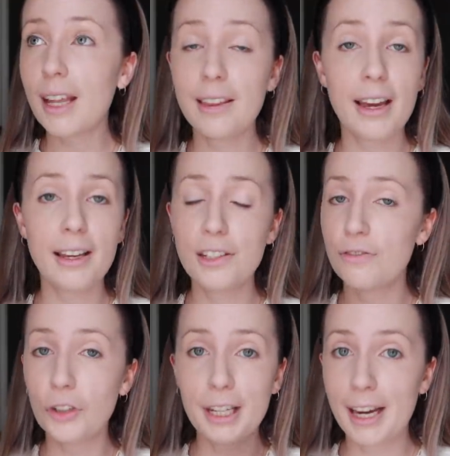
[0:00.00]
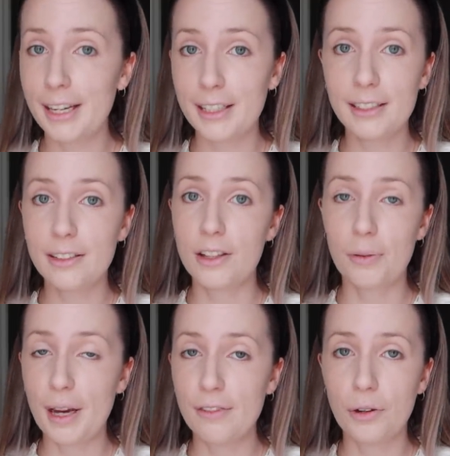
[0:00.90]
They, it's fully catered, so they'll
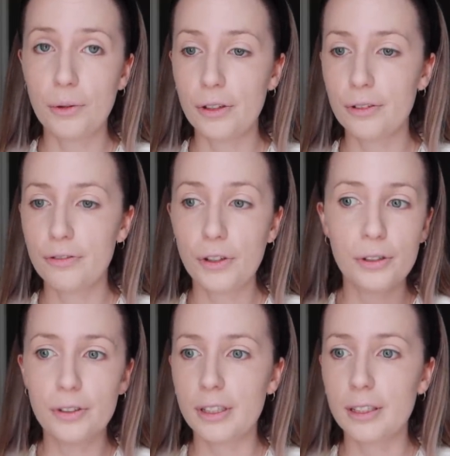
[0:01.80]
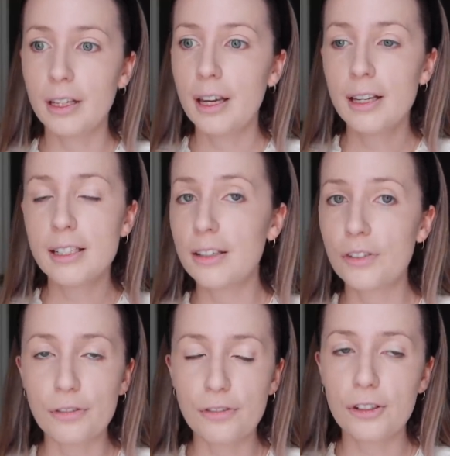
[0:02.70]
pay for all your food and deliver
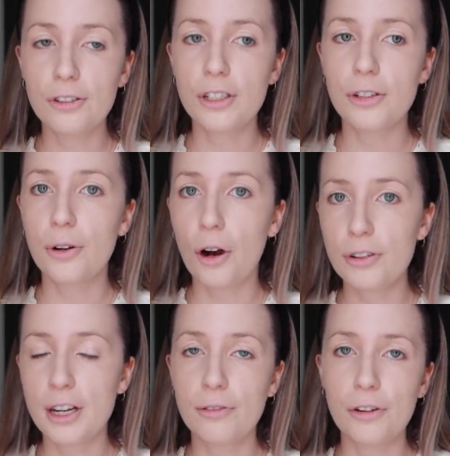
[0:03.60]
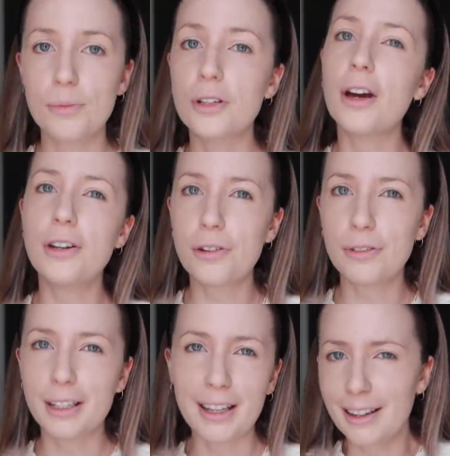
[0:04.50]
your food to your hotel room. So you, I don't
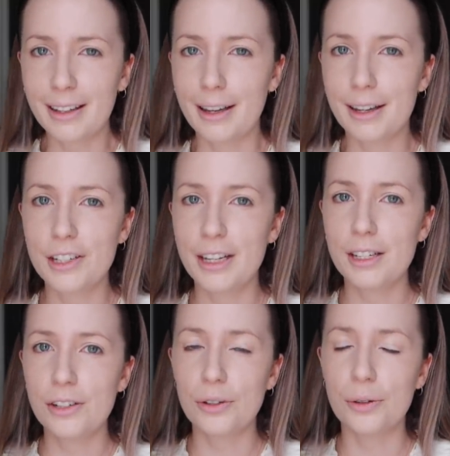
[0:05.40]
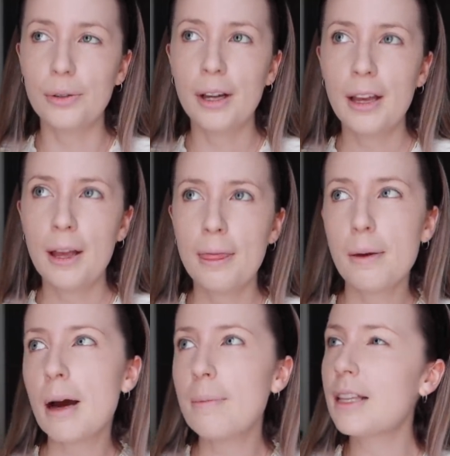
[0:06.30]
think you get like a kitchenette at all.
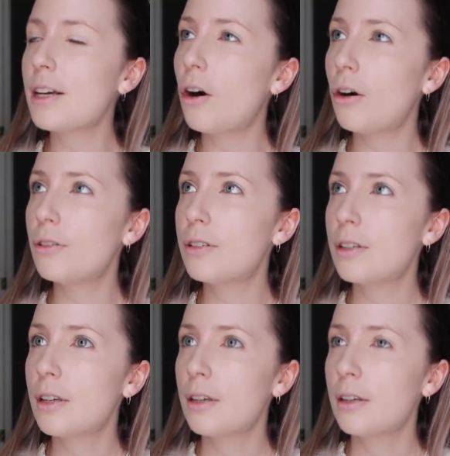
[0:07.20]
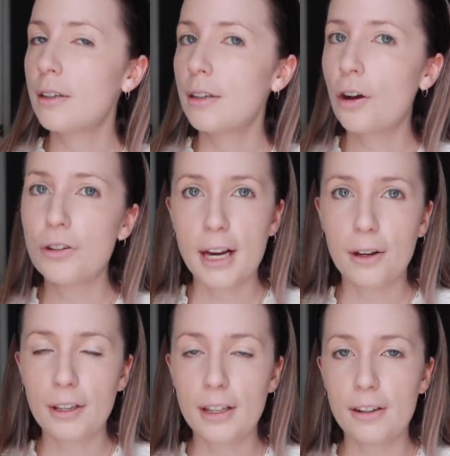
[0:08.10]
There might be the odd
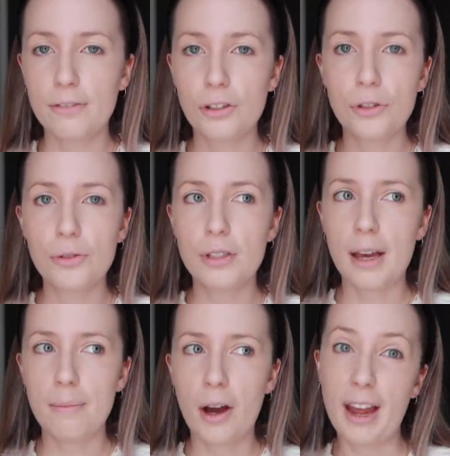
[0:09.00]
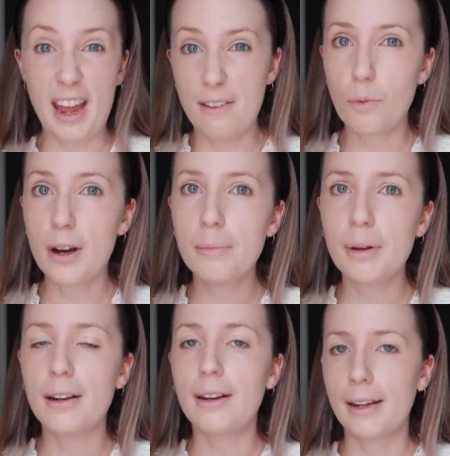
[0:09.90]
hotel that they've used that might have one,
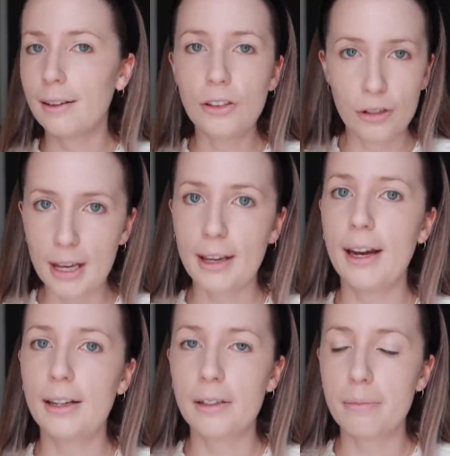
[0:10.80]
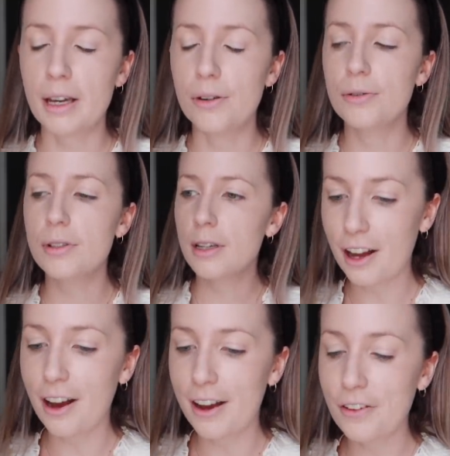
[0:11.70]
but like you get catered meals.
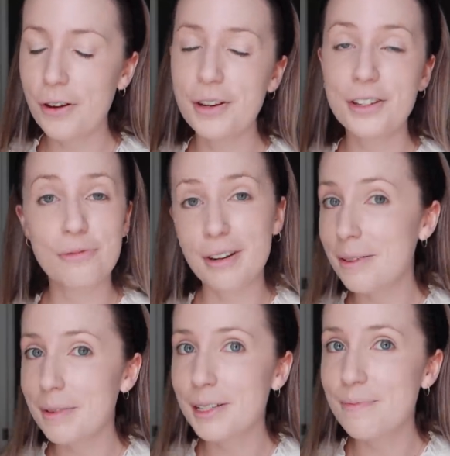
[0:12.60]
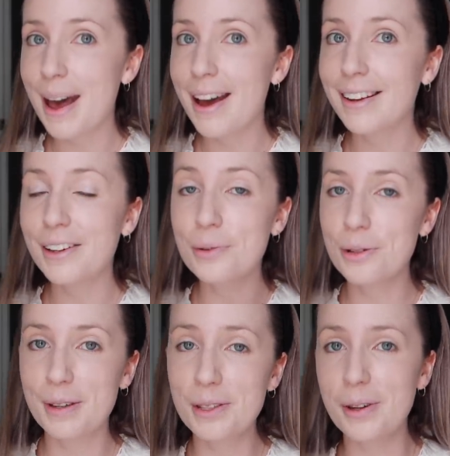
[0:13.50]
I've heard it's a really mixed bag. It all
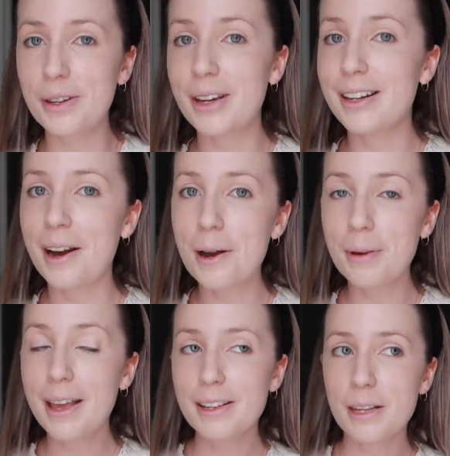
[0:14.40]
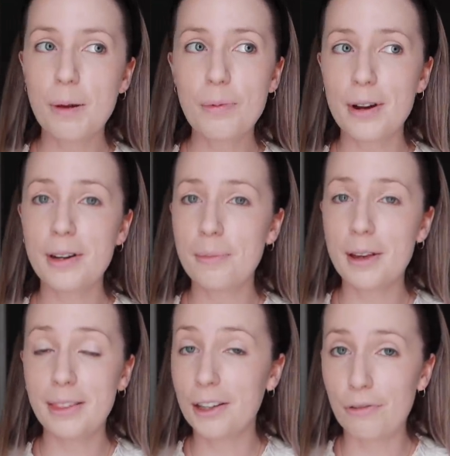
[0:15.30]
depends where you end up. Some people end up
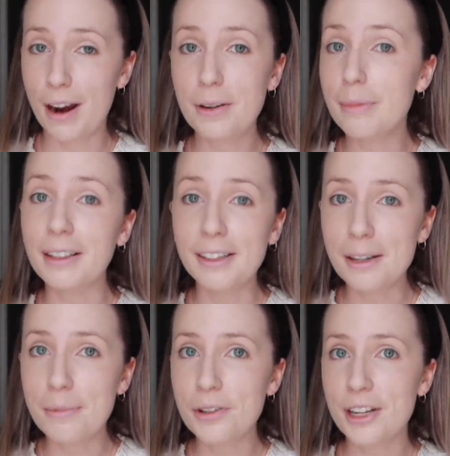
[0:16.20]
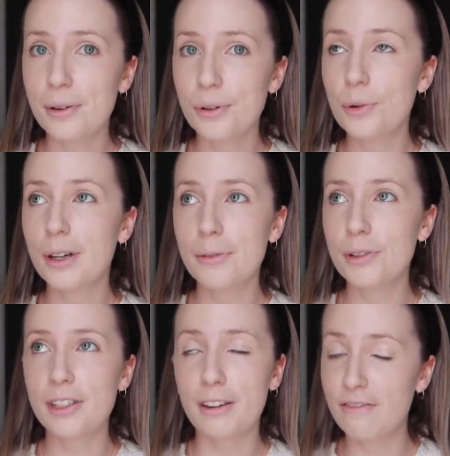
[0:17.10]
at the Grand Millennium Hotel in Auckland,
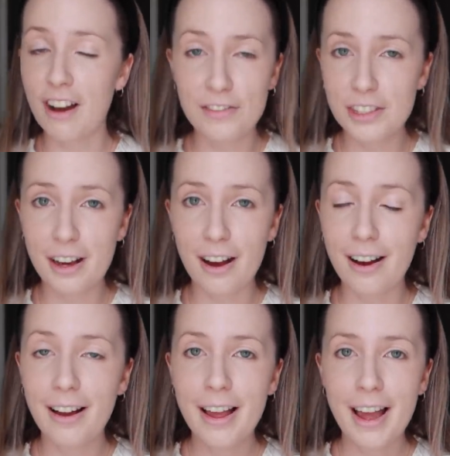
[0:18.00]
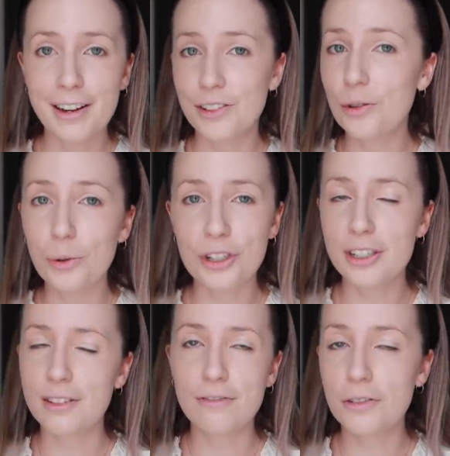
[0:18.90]
which is like five star and it's
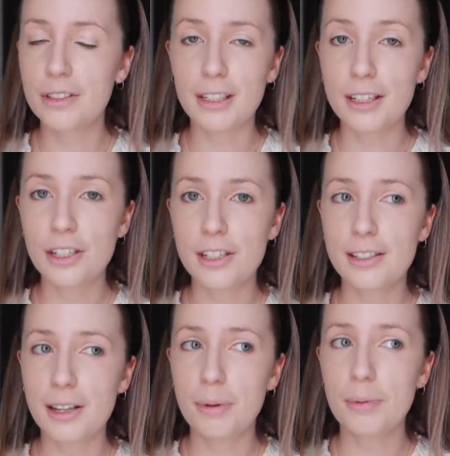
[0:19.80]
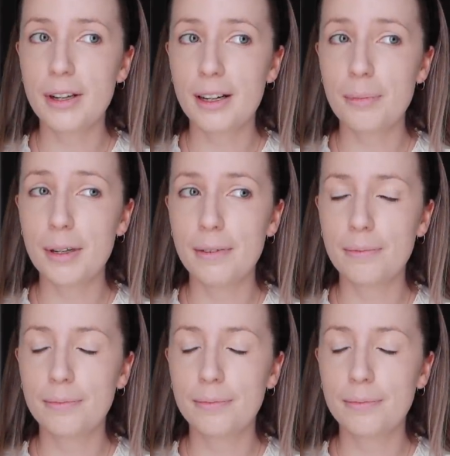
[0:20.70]
gorgeous and the food's delicious, and some people end up at